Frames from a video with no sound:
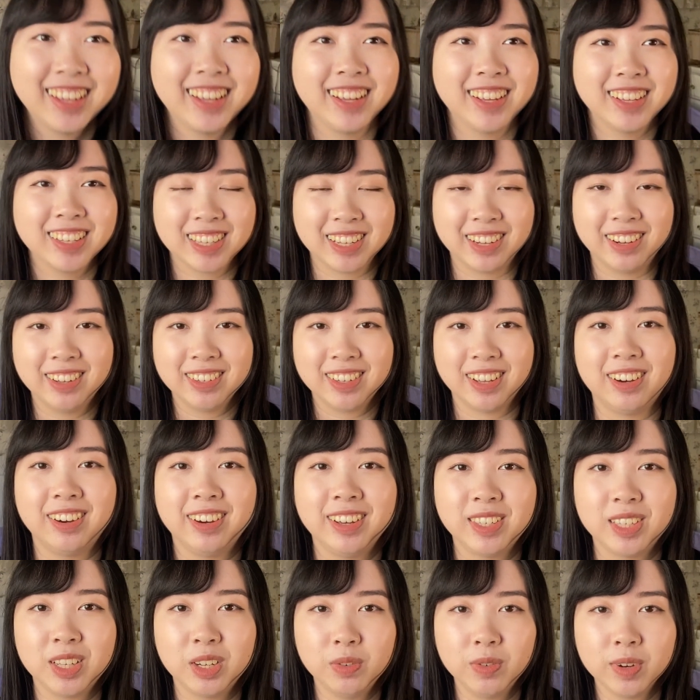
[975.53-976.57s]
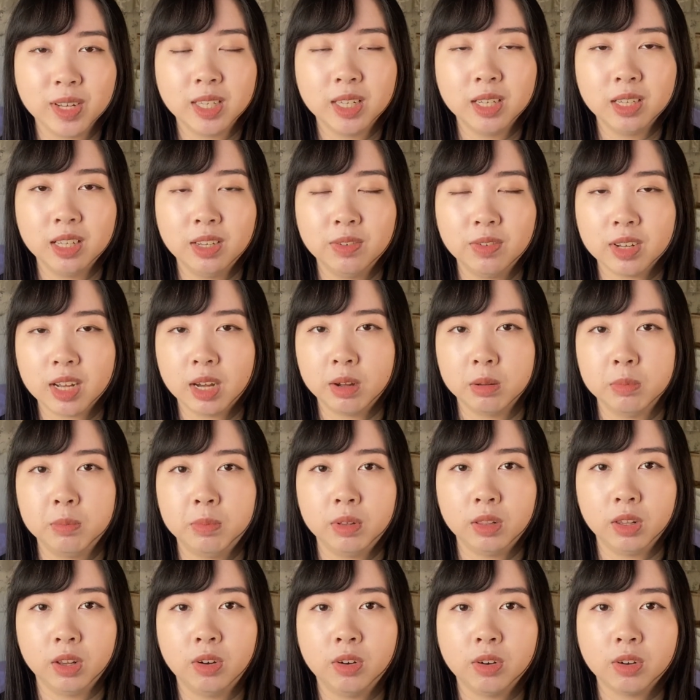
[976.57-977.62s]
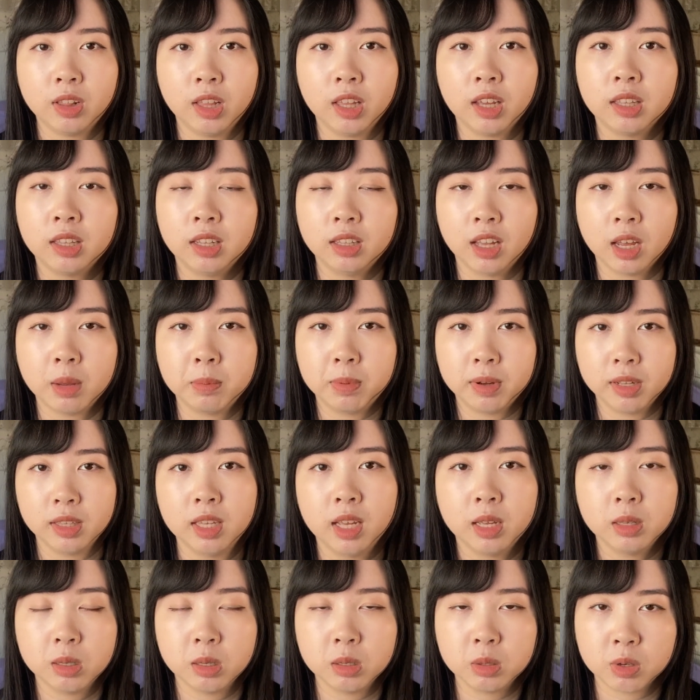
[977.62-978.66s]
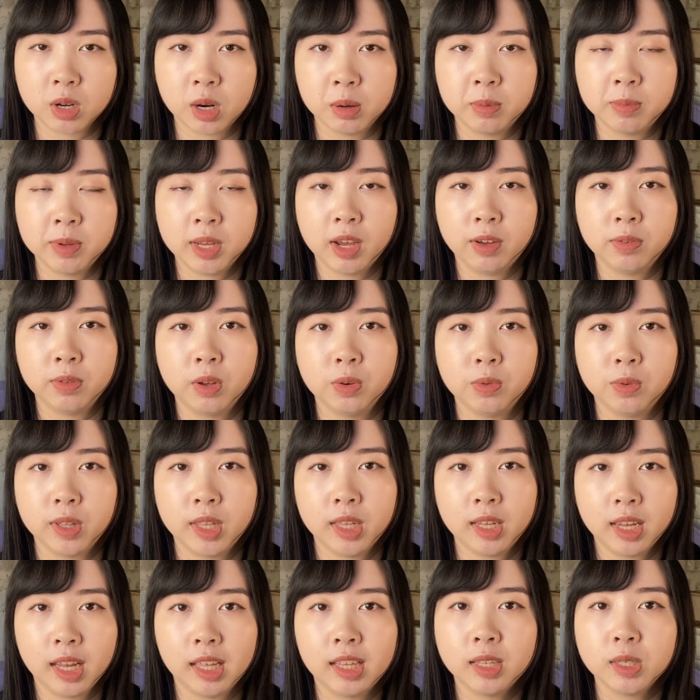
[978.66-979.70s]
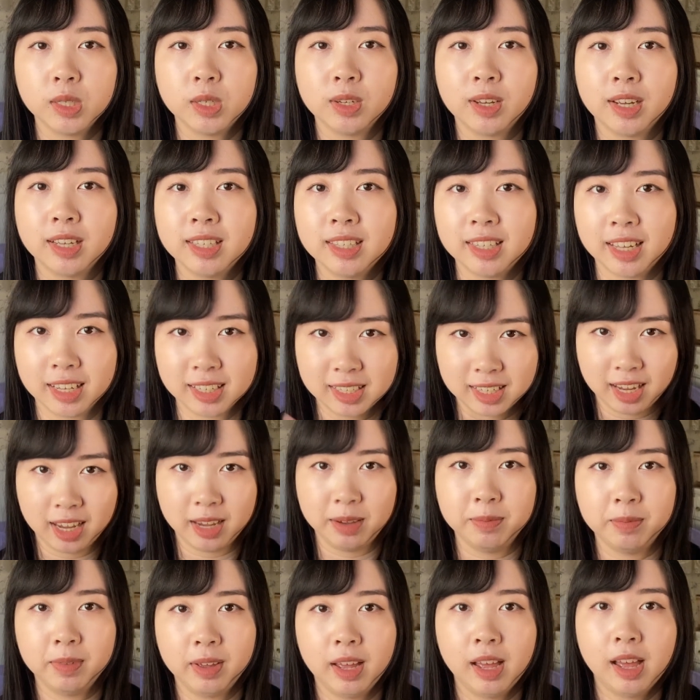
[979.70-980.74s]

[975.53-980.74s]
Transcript: So as always, don't forget to leave a comment below, click on the like button, and subscribe if you haven't already. And I'll see you guys next time.